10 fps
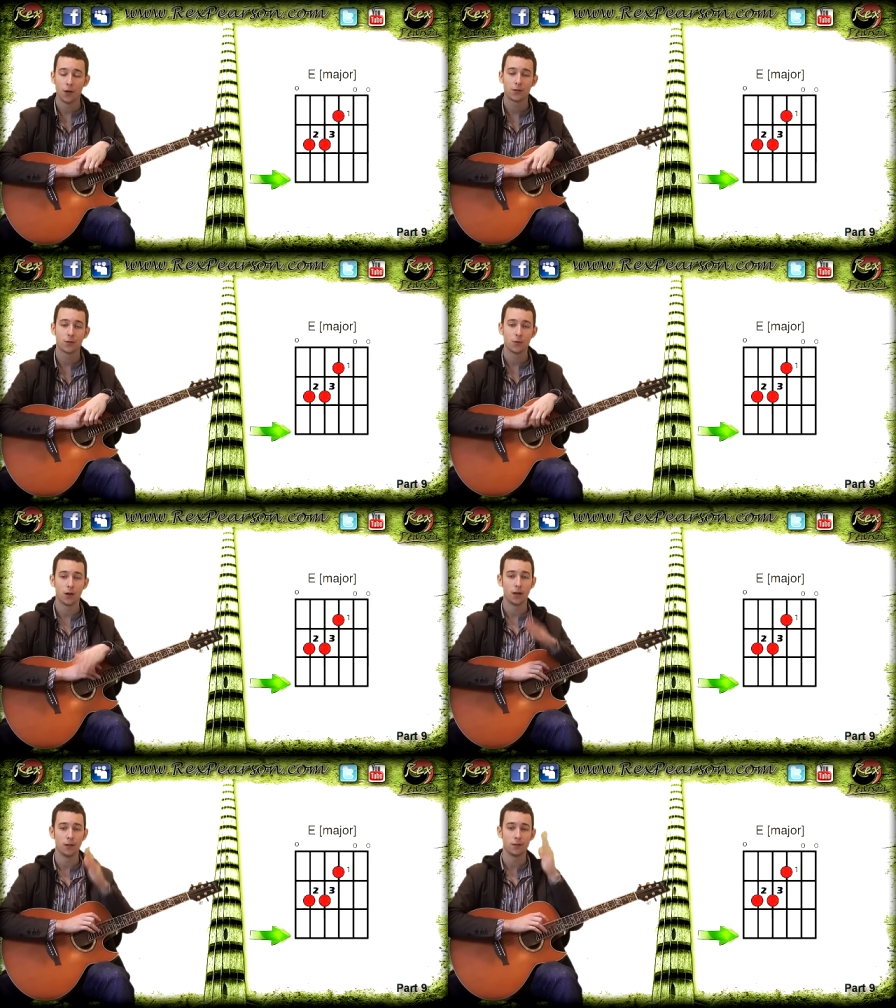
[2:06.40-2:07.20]
vertical
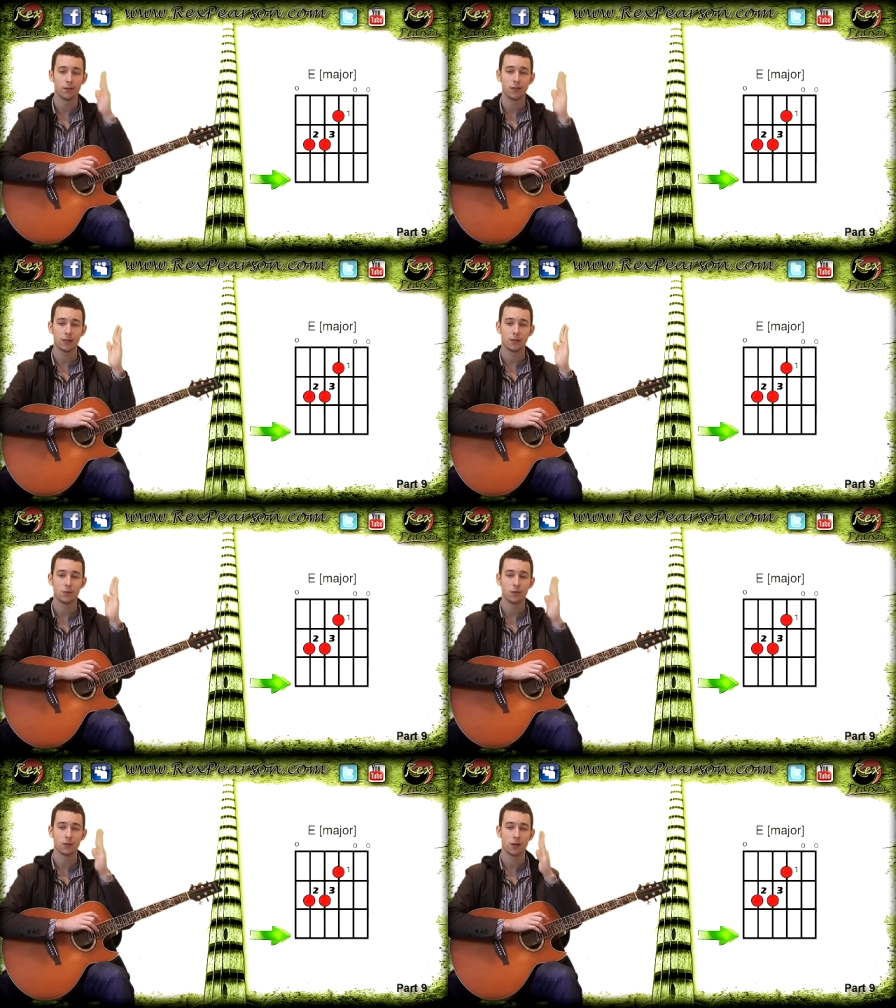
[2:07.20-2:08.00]
lines, so six of
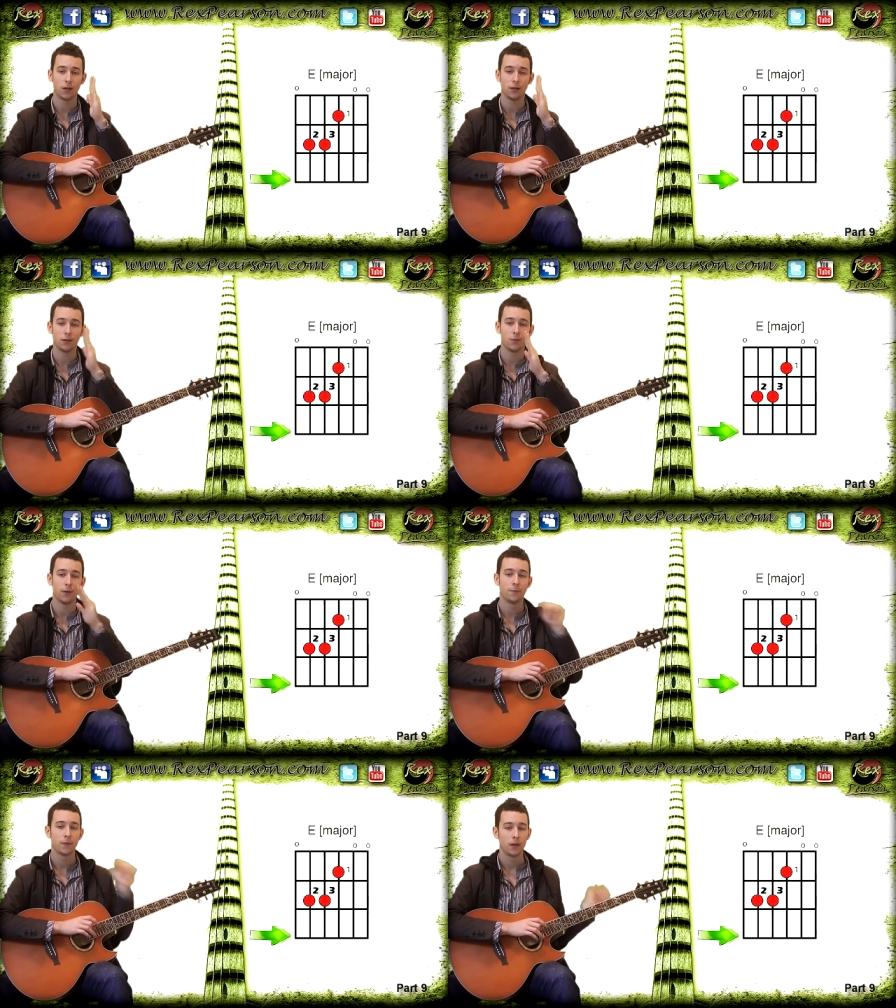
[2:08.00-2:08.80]
the ones going this way.